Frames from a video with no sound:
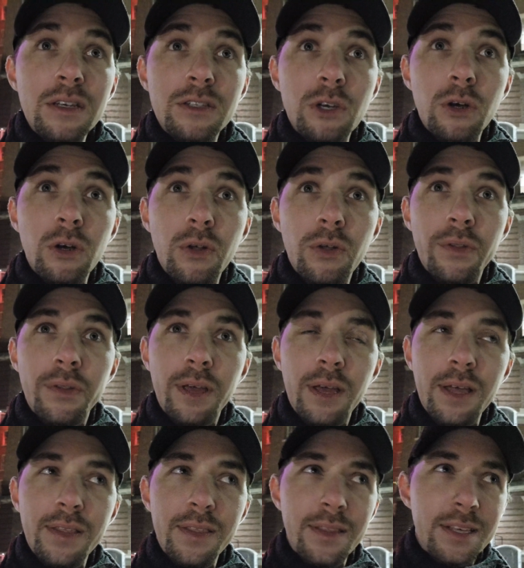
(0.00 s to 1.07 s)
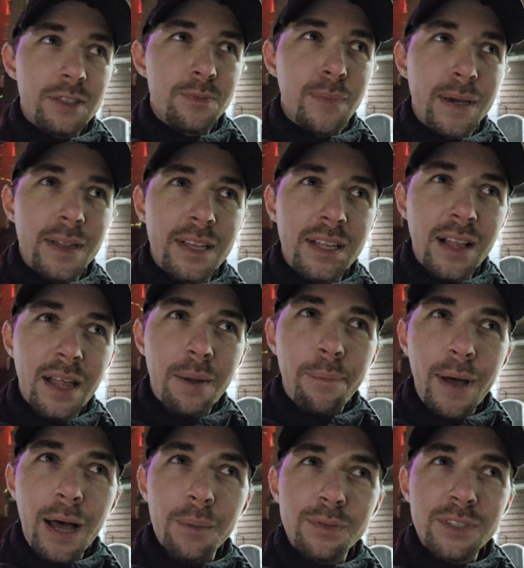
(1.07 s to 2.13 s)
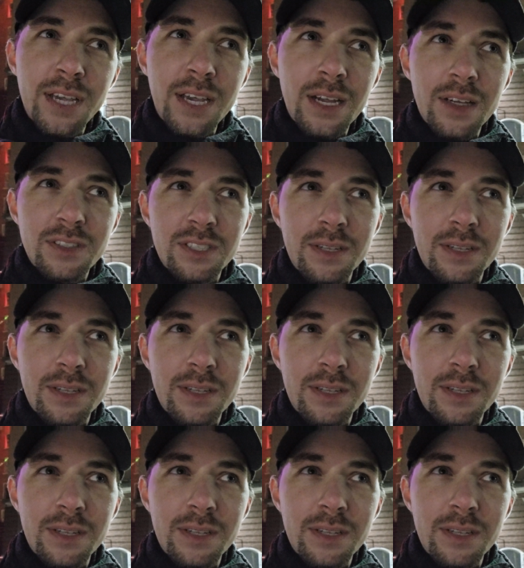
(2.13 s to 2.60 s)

So it's mainly a lot of pop scares